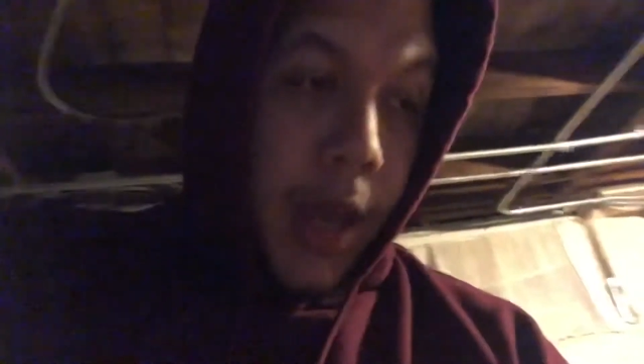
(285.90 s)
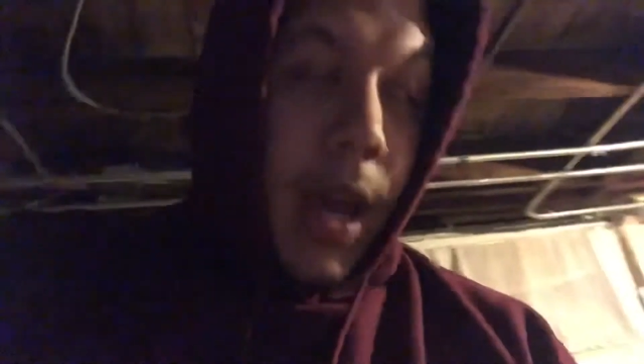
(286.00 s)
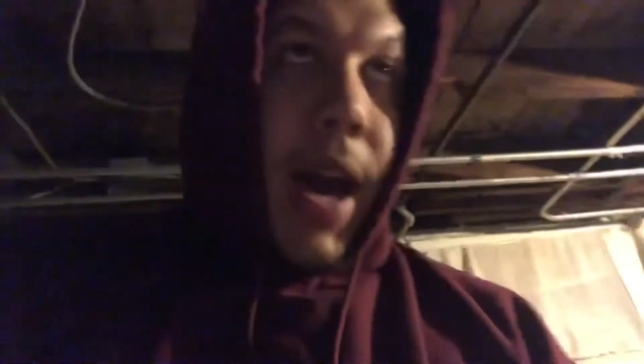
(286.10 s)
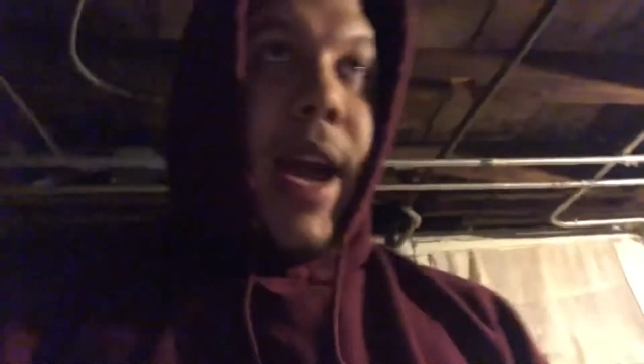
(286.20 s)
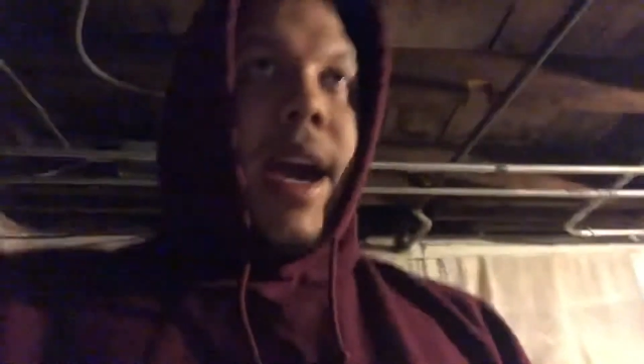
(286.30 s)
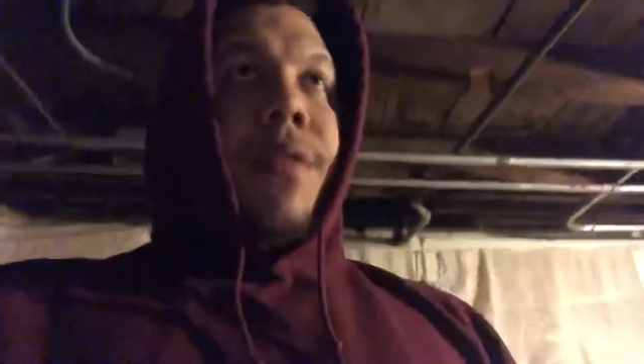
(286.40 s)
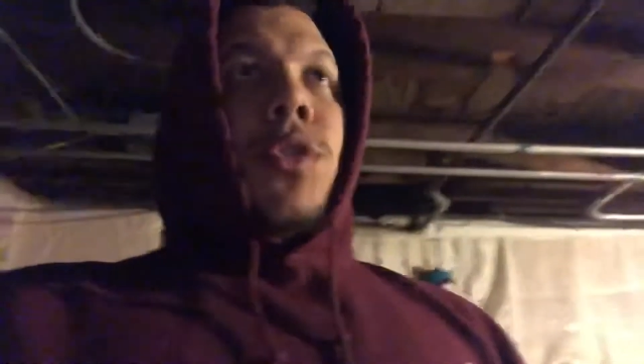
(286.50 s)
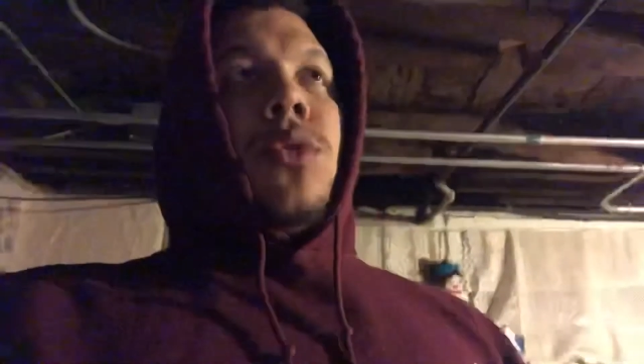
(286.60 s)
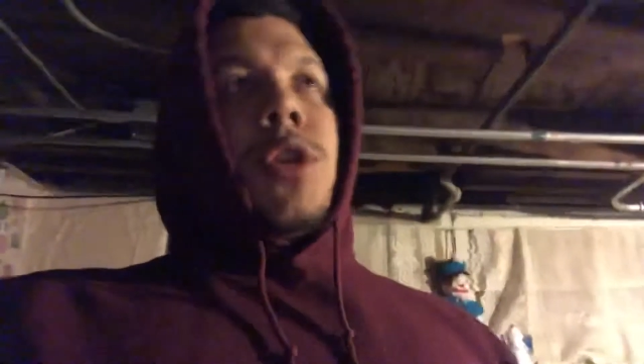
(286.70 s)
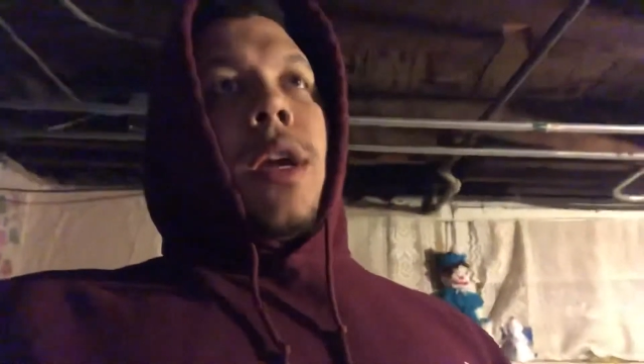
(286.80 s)
I have
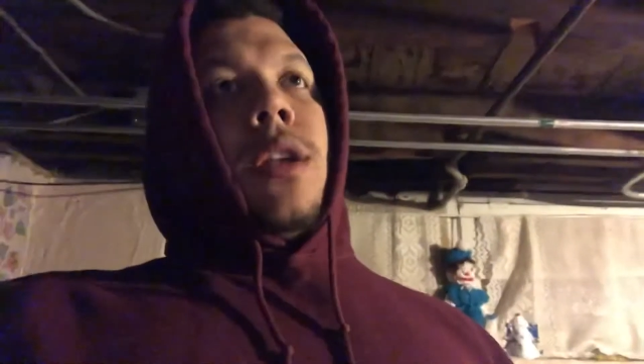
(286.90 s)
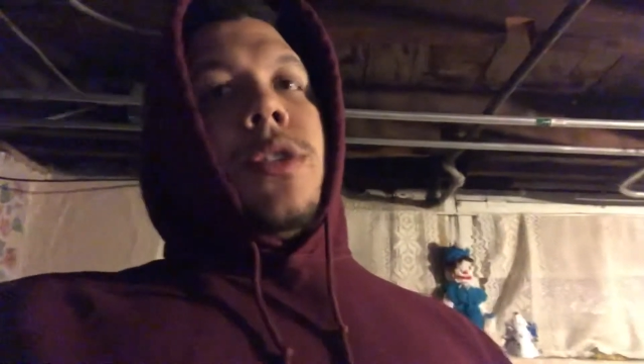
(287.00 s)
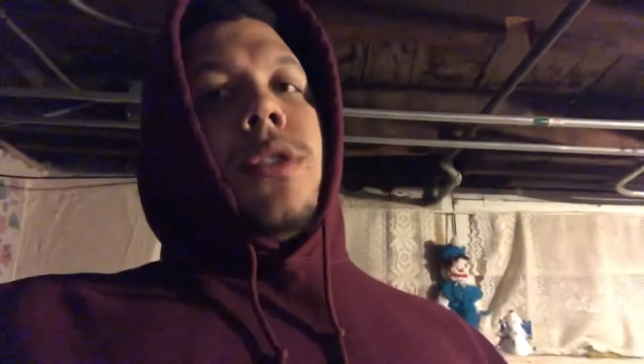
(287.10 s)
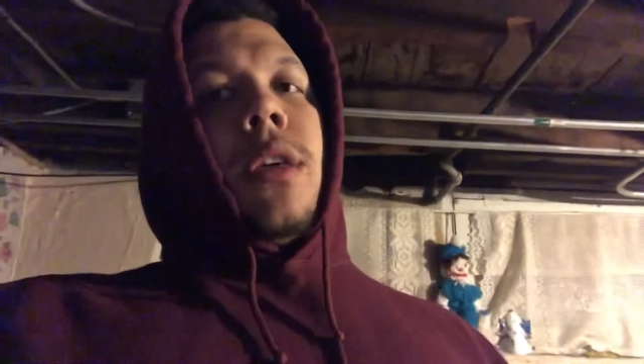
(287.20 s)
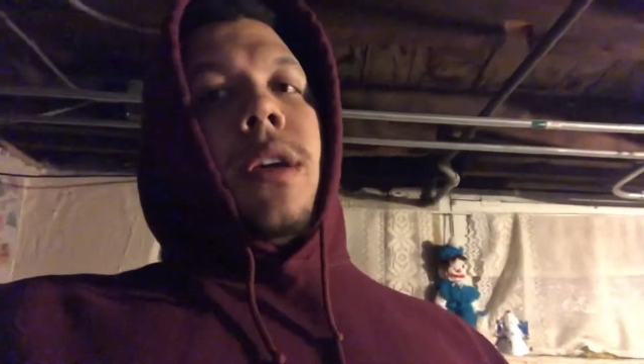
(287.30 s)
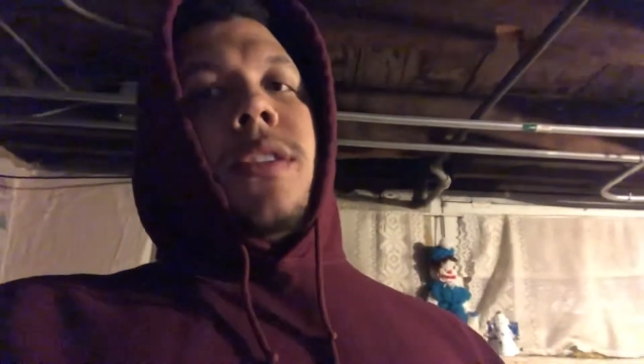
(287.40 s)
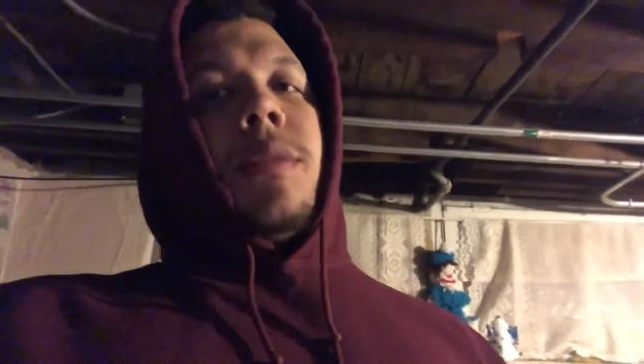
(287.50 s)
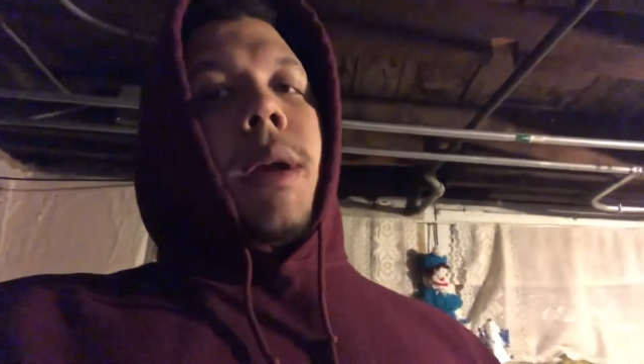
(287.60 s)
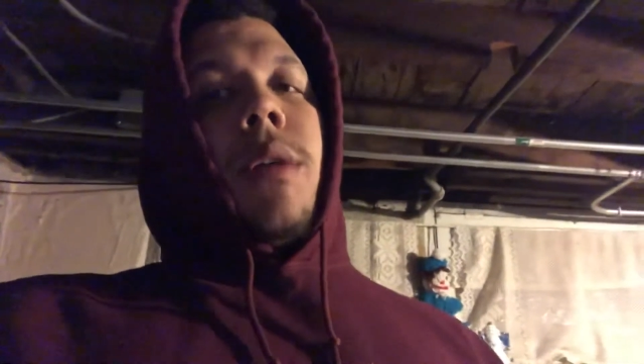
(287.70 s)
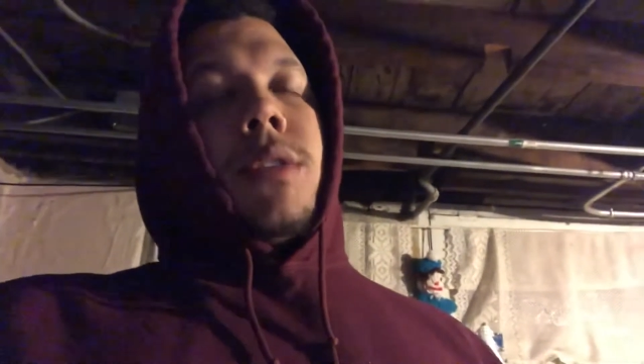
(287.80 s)
to change since
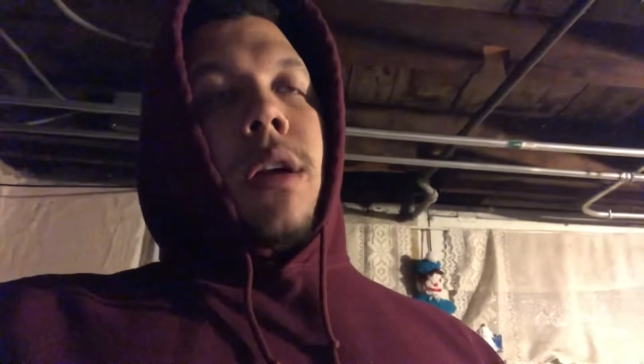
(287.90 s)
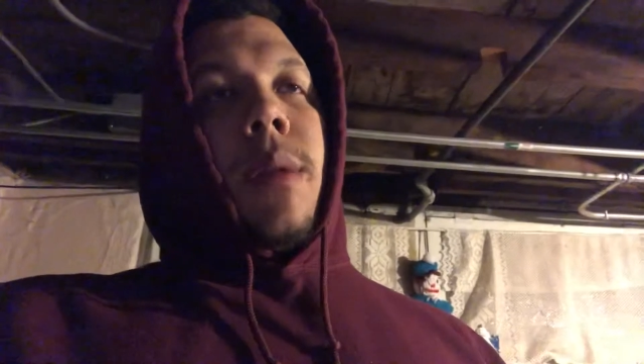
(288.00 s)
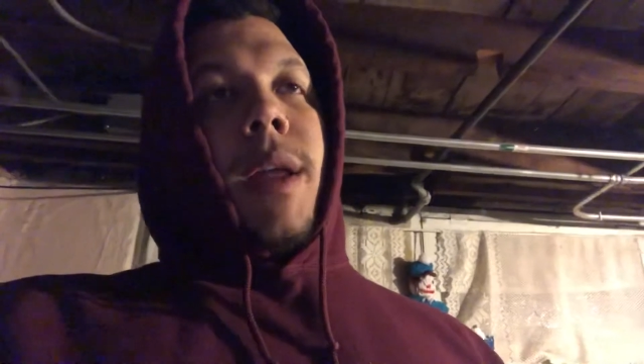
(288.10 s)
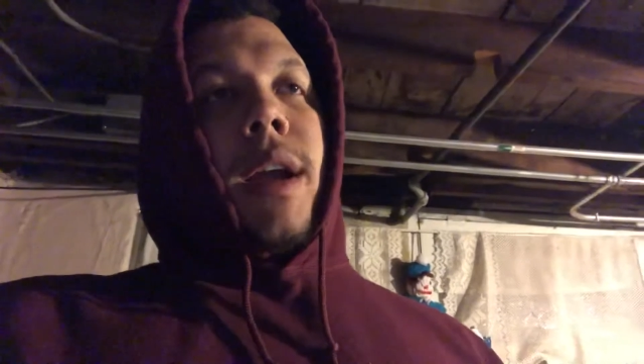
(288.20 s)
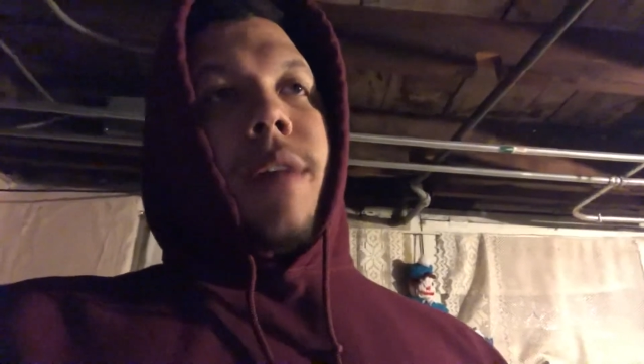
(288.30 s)
my car was an automatic,